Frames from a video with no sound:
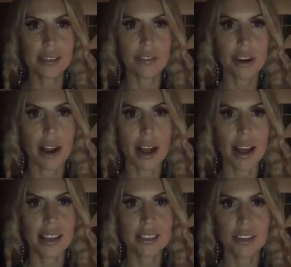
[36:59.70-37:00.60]
of your
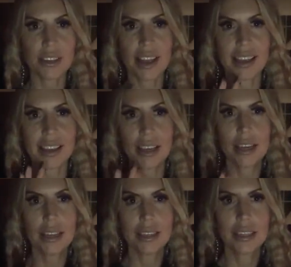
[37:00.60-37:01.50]
eyes are like
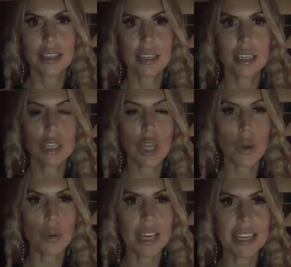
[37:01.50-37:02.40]

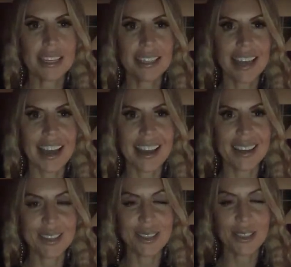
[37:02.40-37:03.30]
glowing,
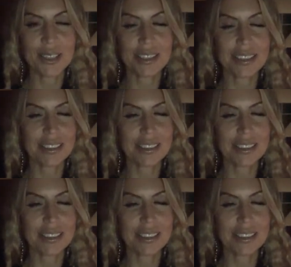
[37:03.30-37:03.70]
and you just